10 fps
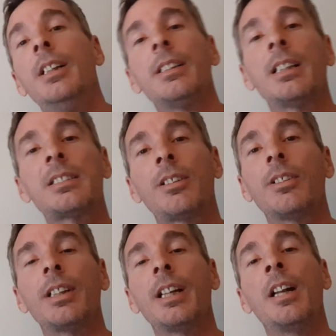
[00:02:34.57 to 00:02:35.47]
That's
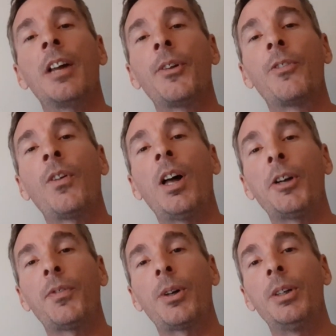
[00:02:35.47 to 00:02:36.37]
certainly another
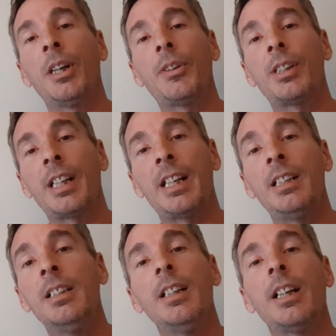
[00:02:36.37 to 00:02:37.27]
vlog for another day.